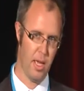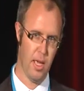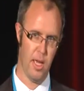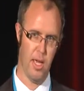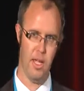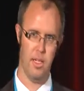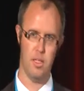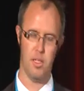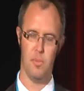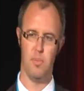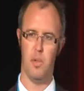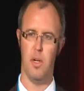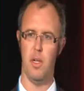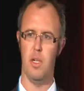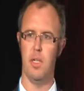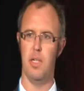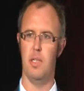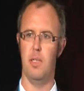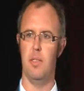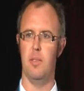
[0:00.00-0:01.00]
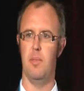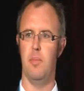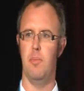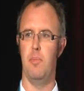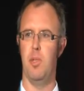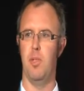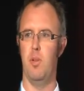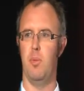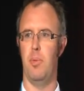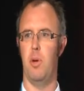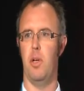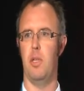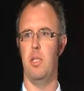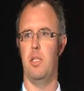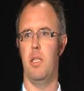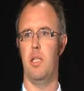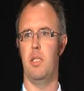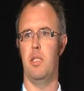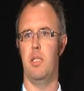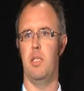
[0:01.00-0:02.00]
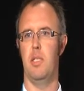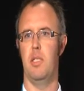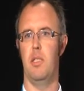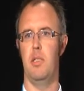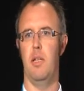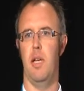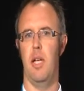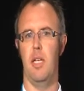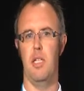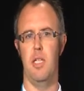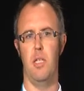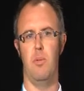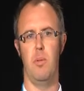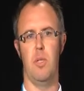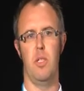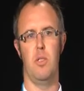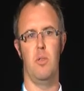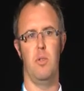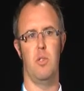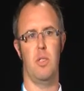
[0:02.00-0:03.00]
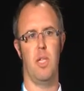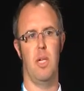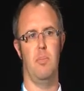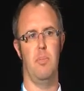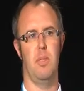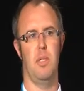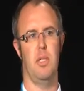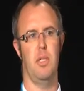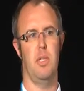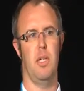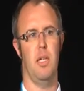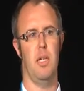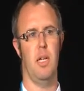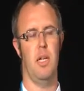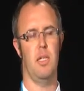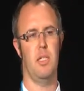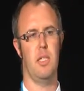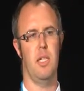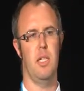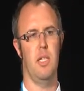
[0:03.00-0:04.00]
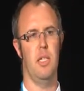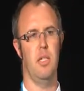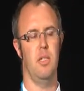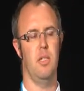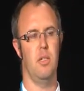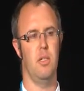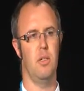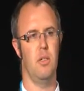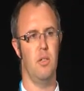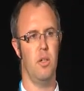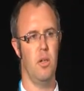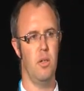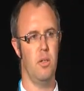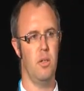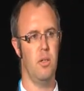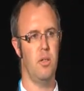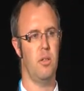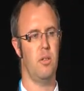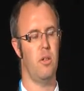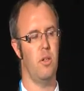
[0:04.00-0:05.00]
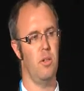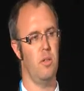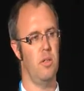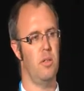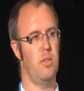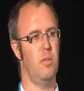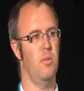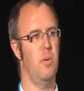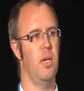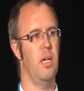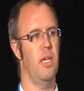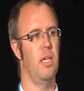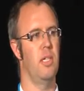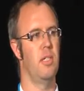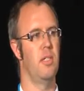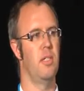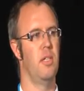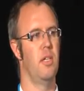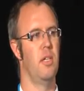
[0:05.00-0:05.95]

Hence, mining, mineral processing, energy resource companies are seeking low-cost ways